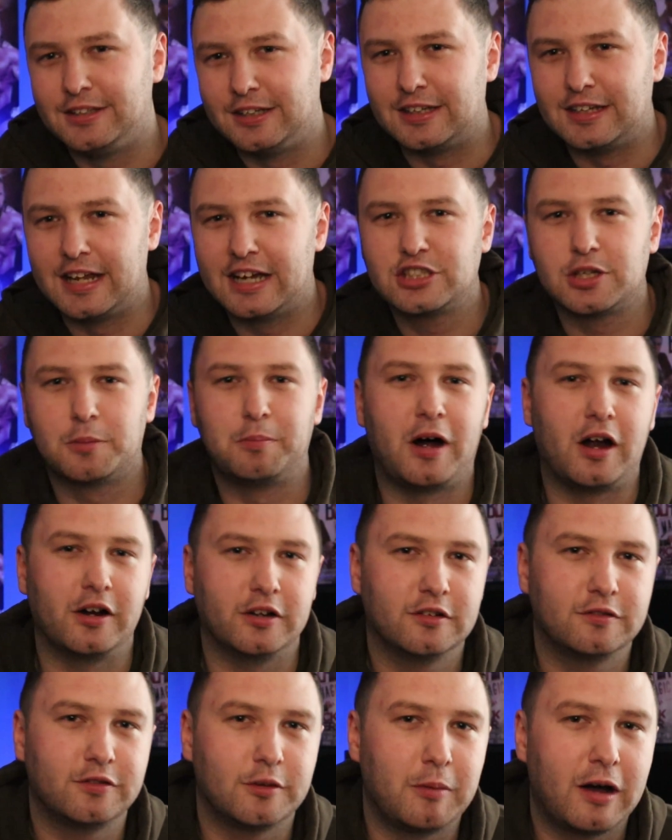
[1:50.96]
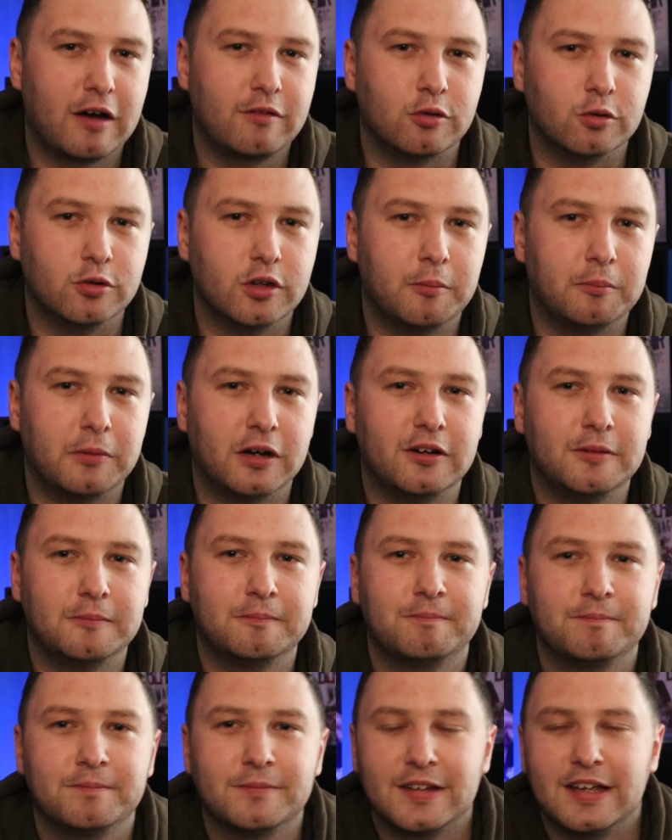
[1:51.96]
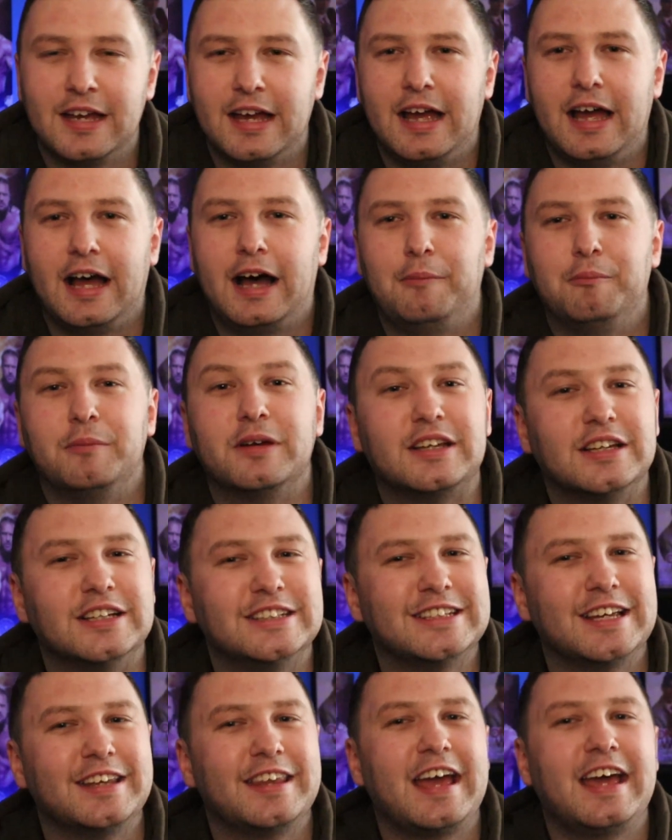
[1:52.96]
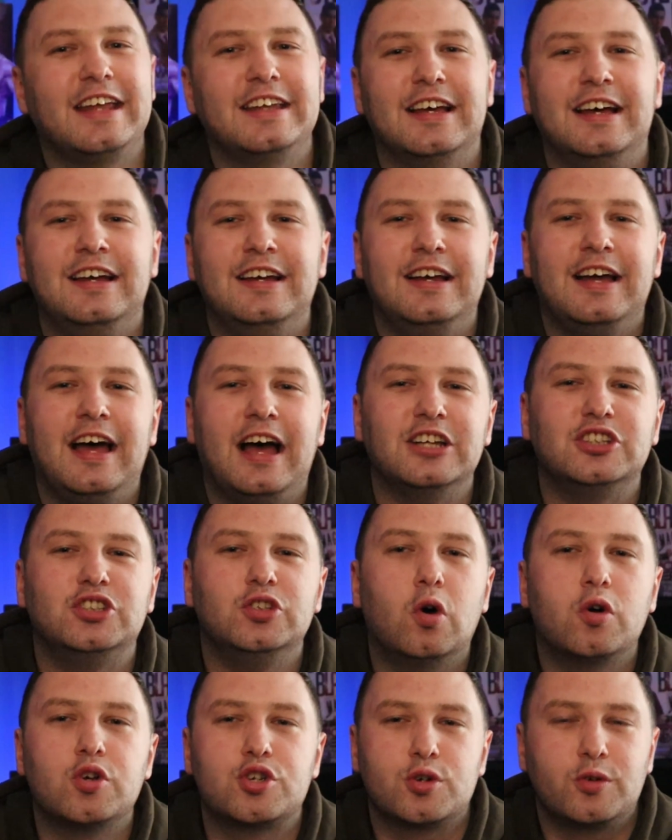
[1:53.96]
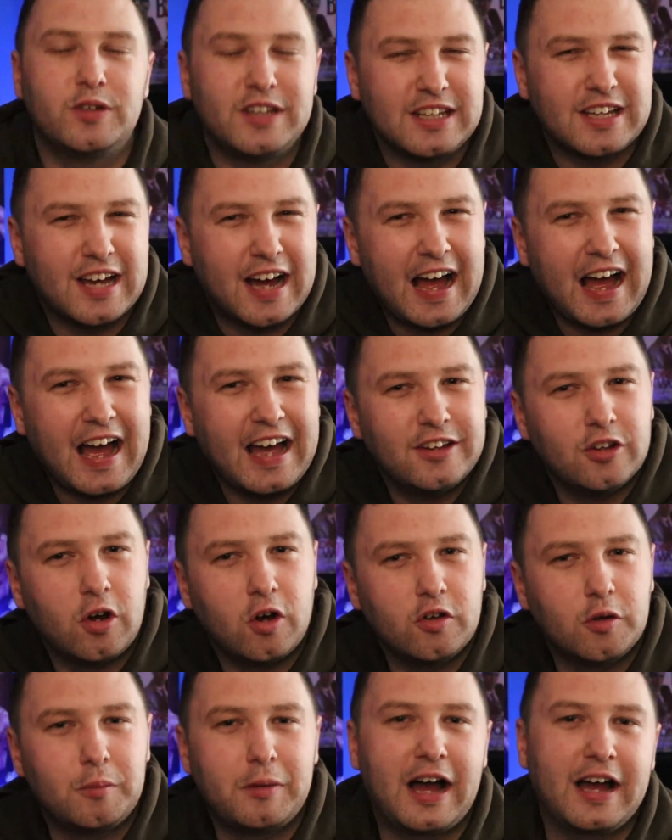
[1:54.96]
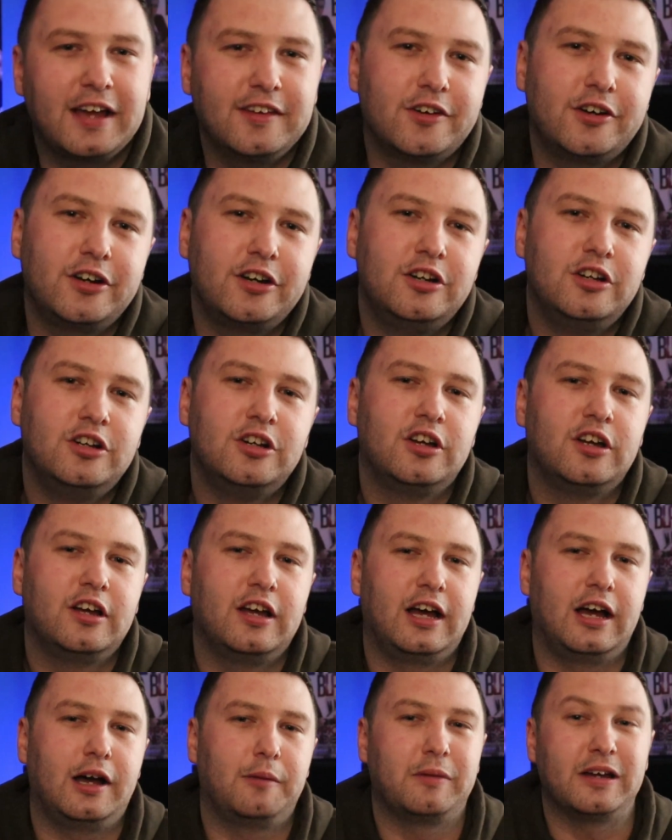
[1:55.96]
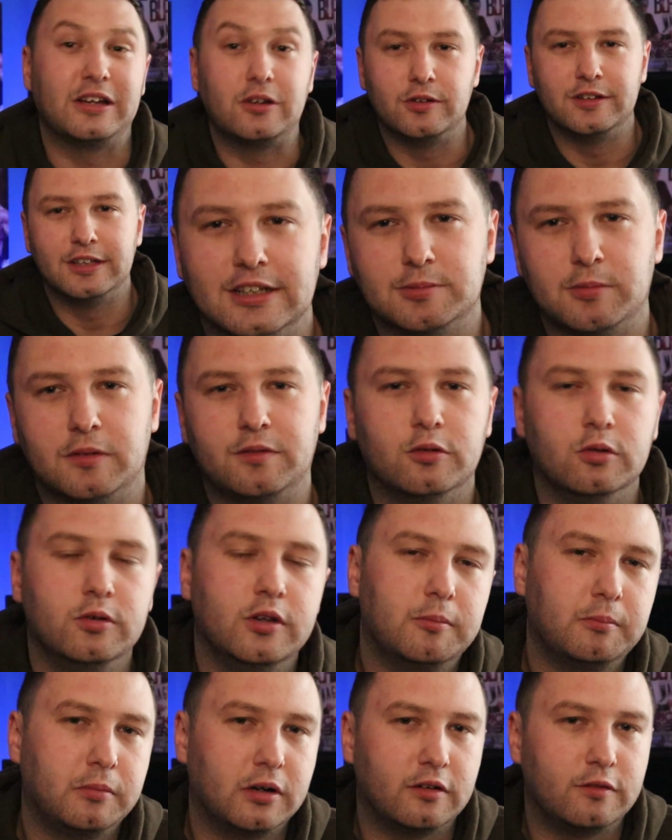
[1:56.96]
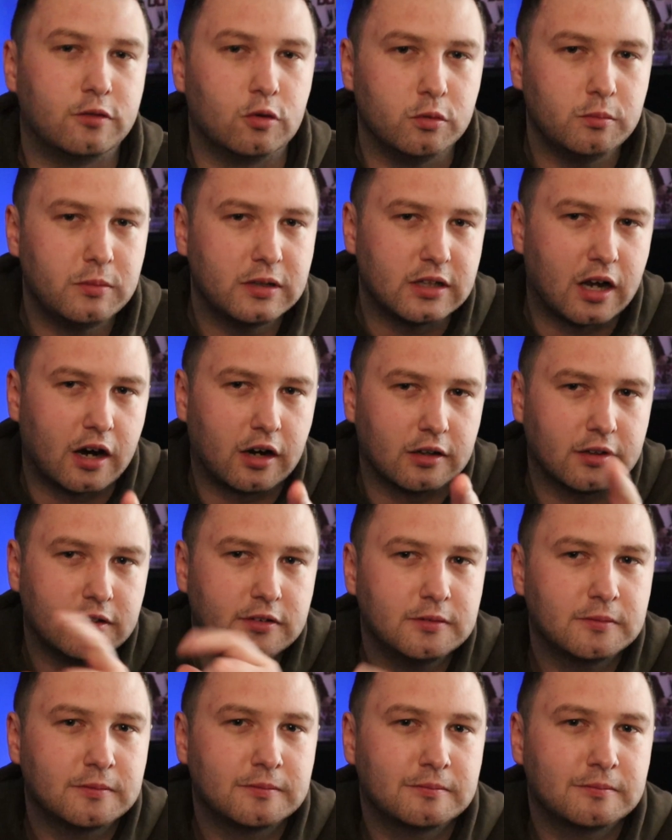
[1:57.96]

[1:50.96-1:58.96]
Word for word: you can ask your partner for my phone number, um, because then it's not showing that you're hitting on them either um, by going, there's my phone number, phone me, darling.